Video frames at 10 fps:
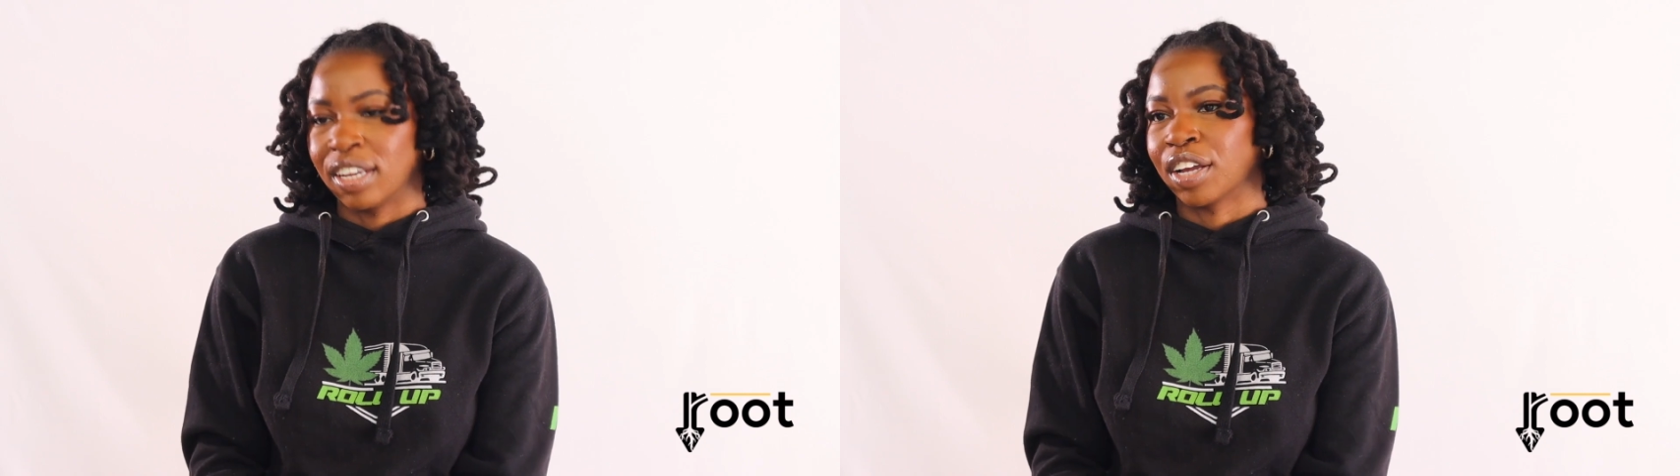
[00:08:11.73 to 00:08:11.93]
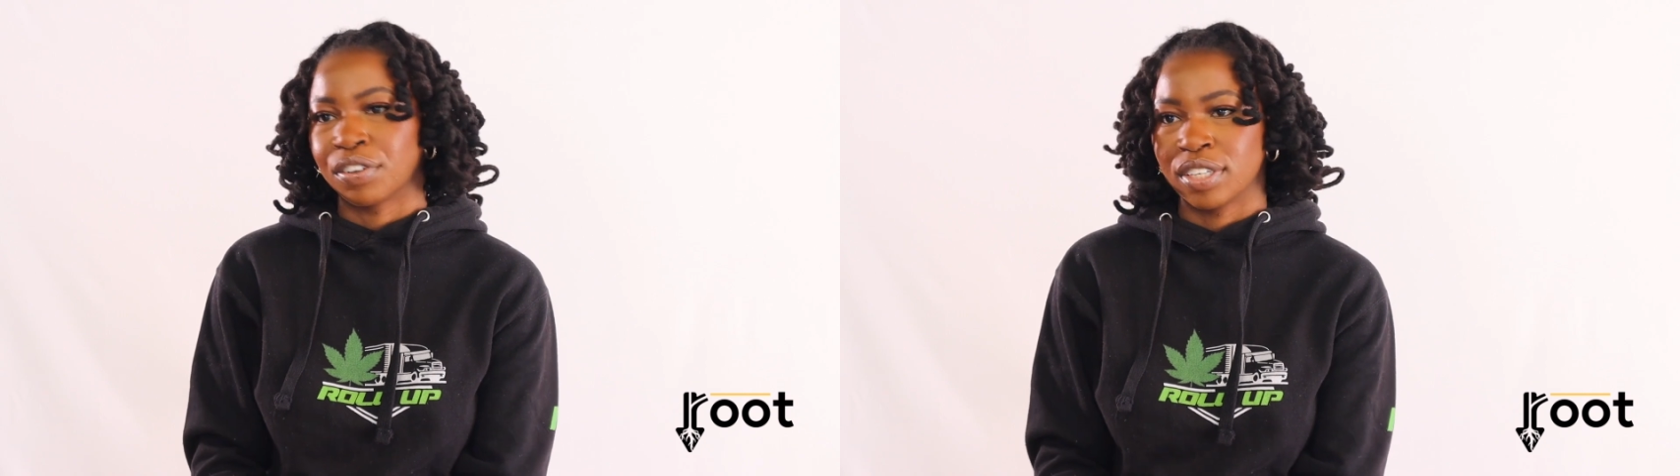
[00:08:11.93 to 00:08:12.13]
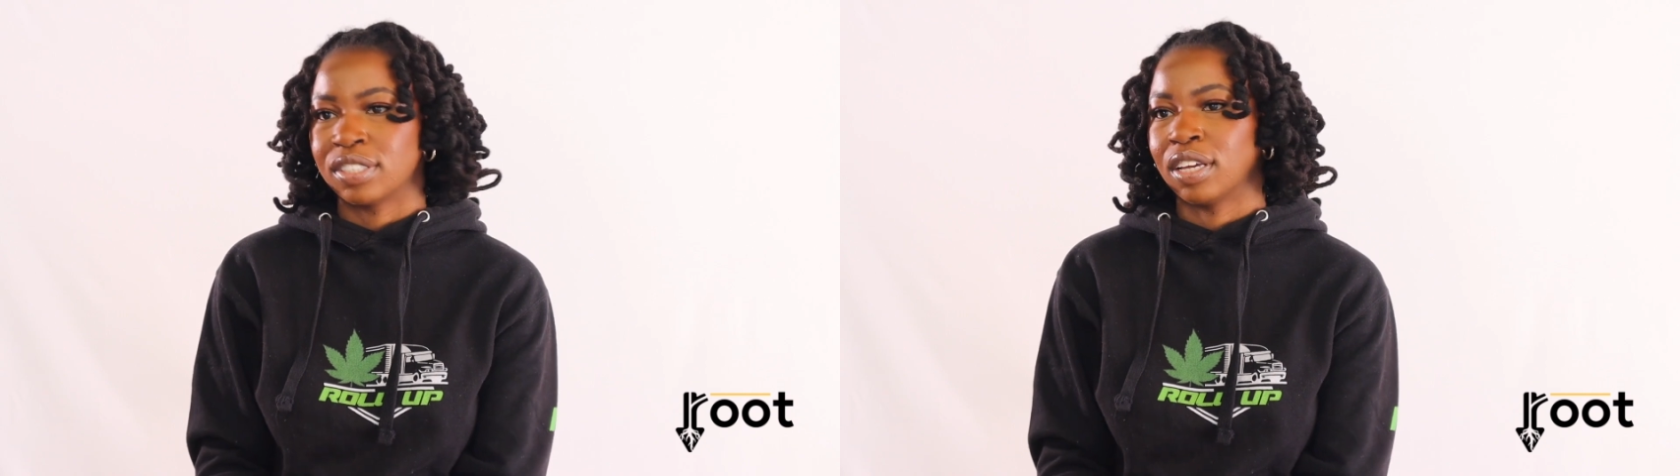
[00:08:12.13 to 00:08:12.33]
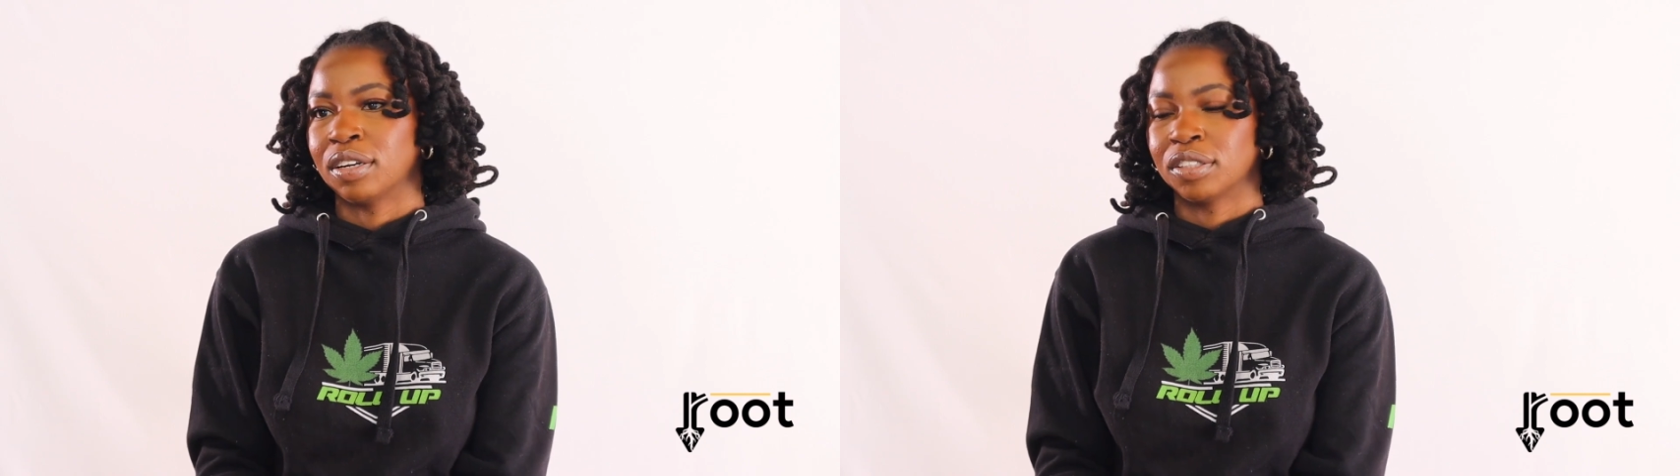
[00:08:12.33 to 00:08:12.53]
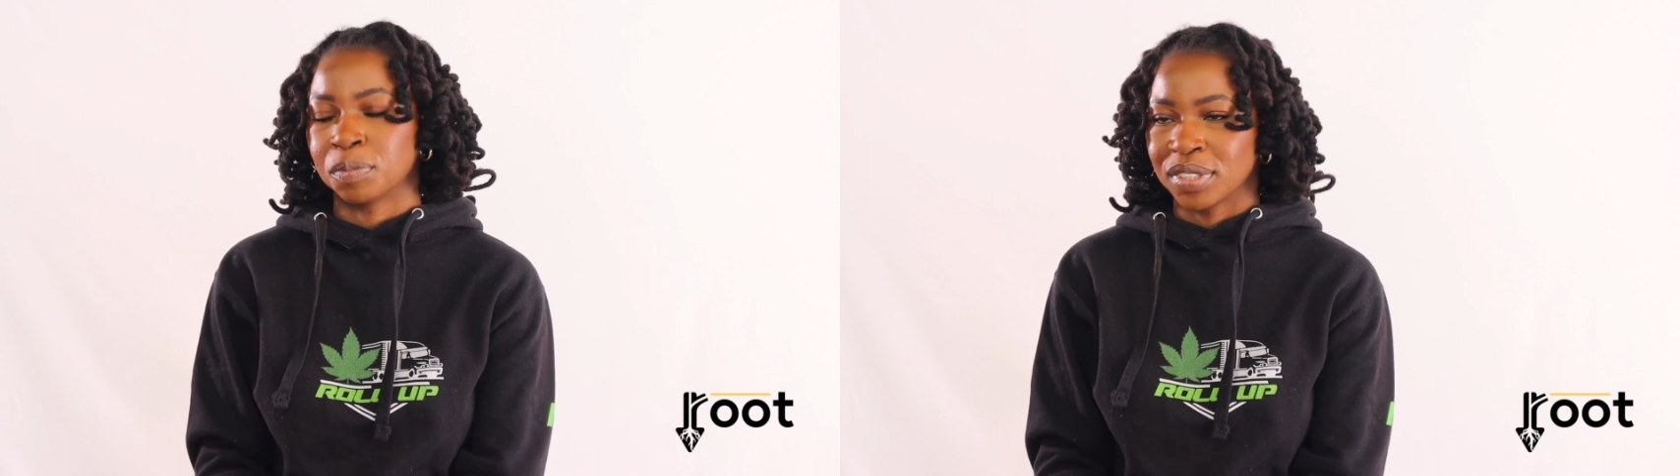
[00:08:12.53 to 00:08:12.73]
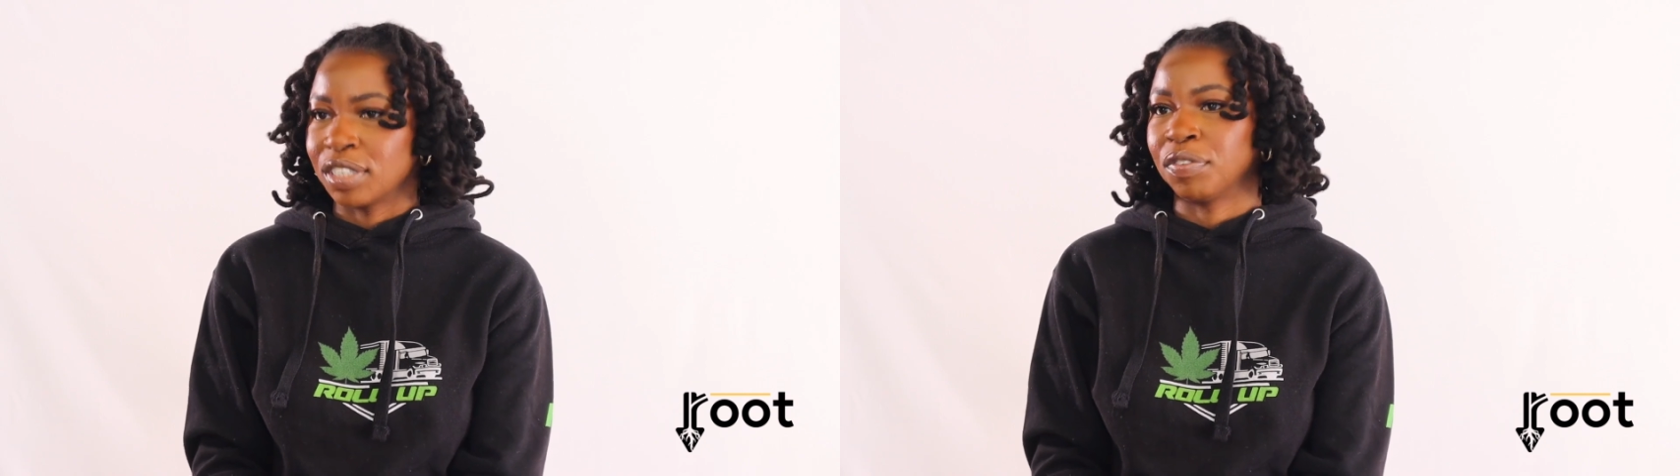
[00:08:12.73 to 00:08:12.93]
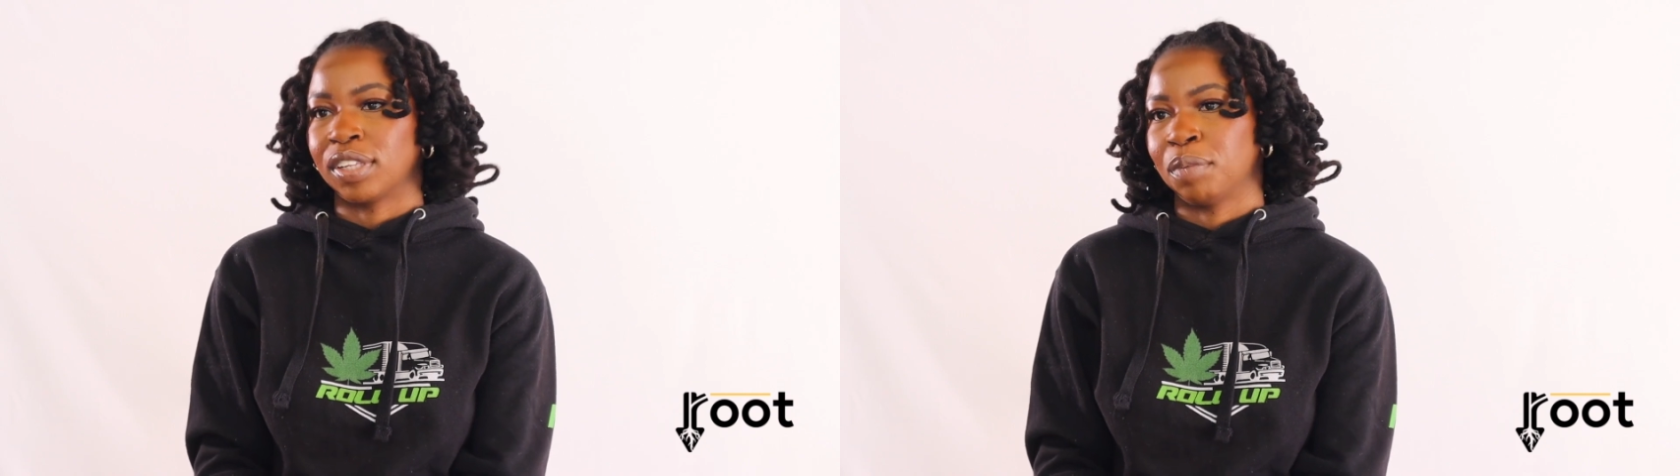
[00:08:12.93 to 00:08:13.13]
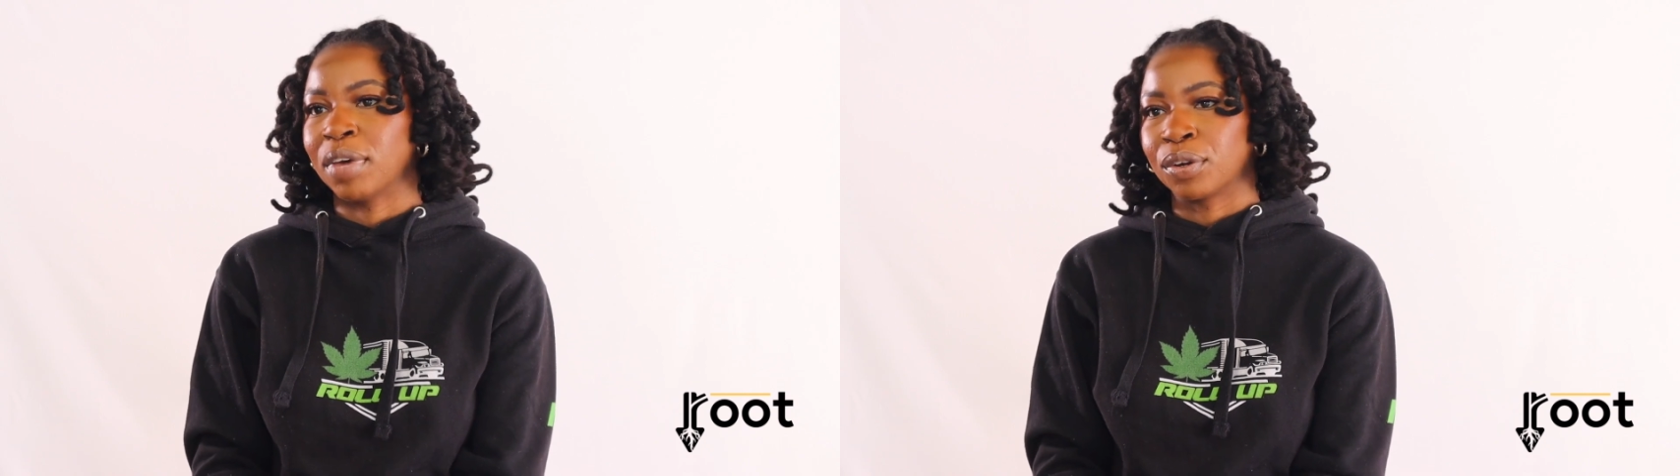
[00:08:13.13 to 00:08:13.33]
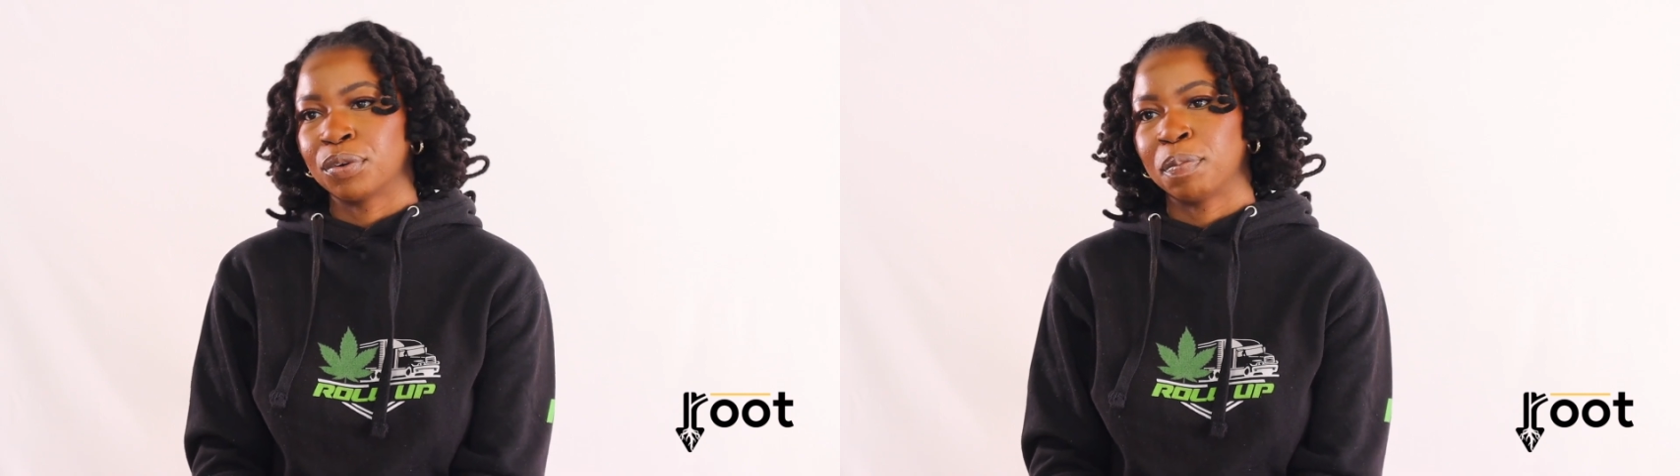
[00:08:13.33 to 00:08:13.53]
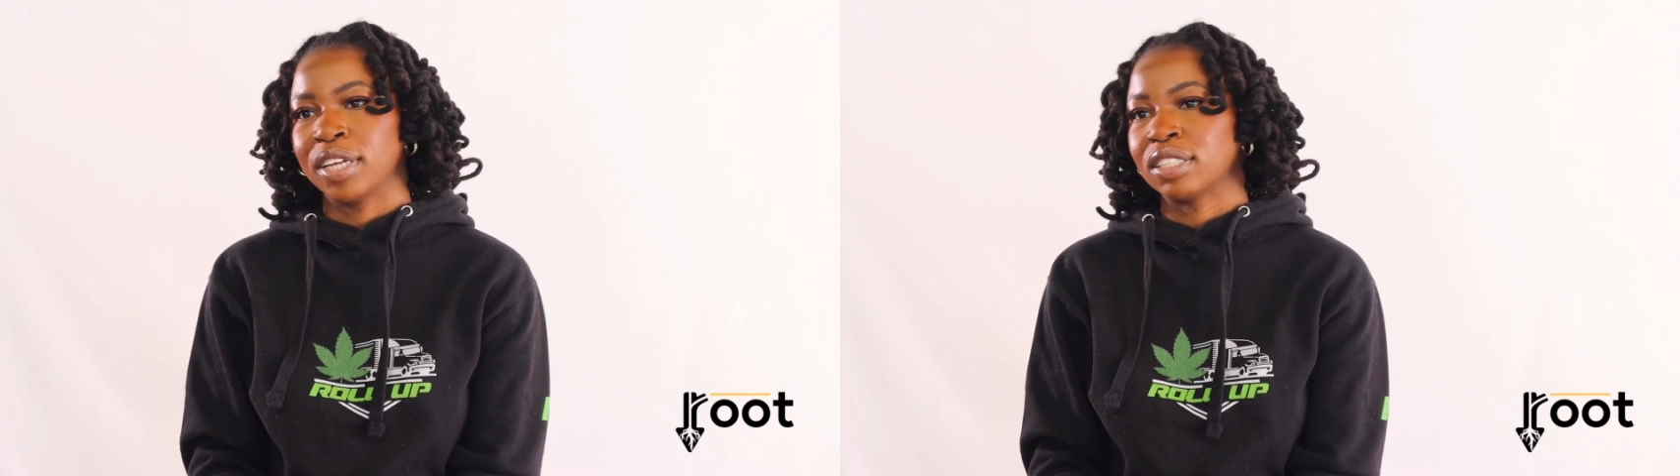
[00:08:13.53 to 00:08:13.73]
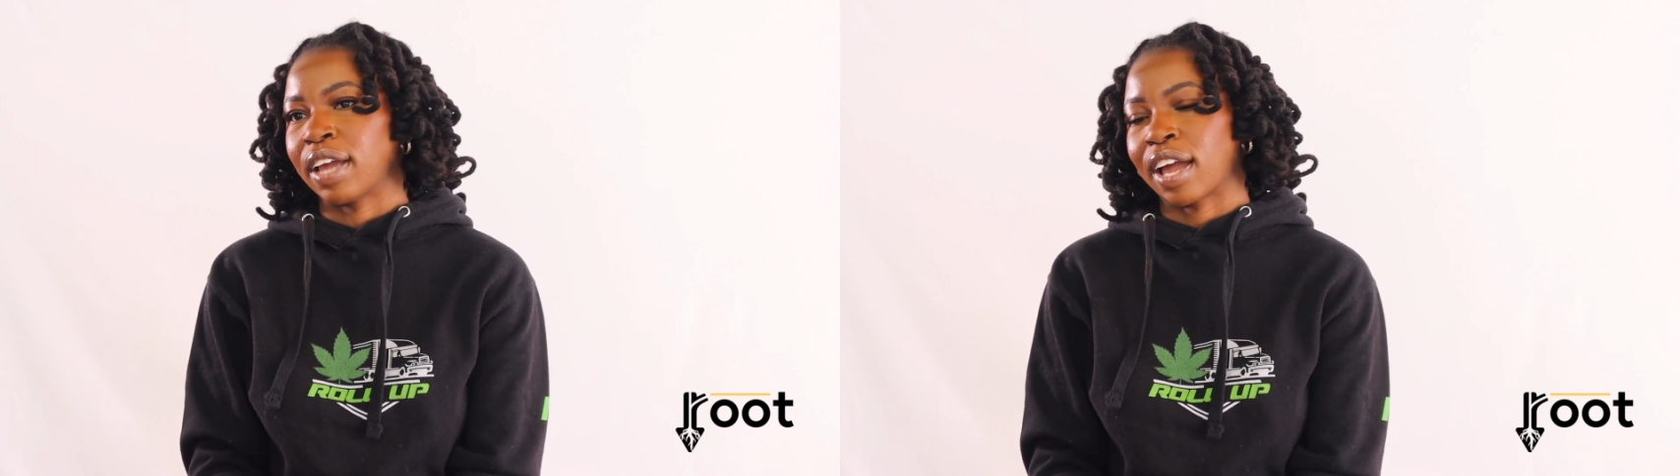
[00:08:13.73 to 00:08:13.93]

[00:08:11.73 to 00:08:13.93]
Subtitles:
increasing specifically medical patient